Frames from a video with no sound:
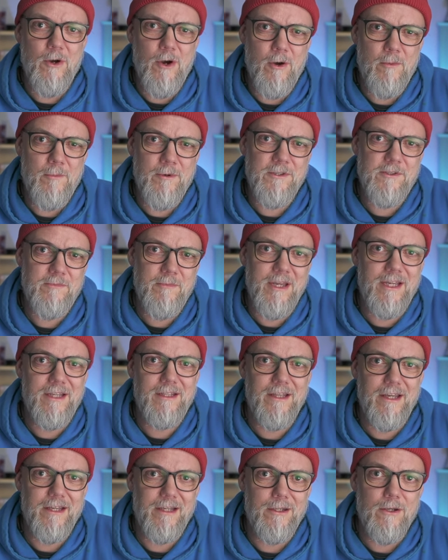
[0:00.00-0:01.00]
almost make
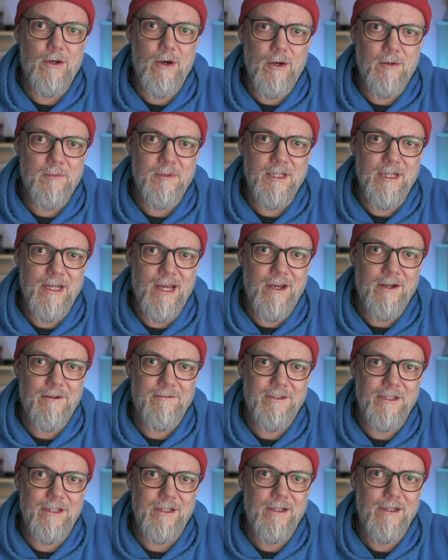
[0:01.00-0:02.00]
like an omelet out of
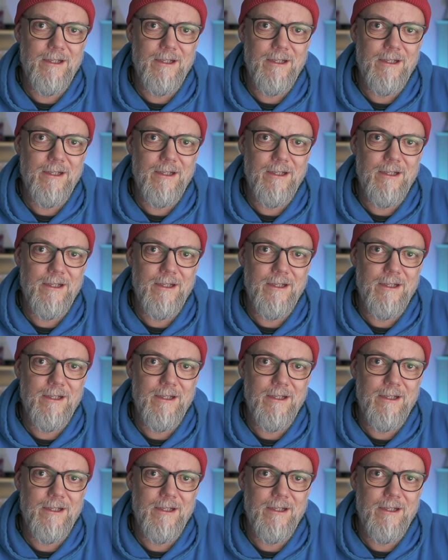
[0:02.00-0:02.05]
it.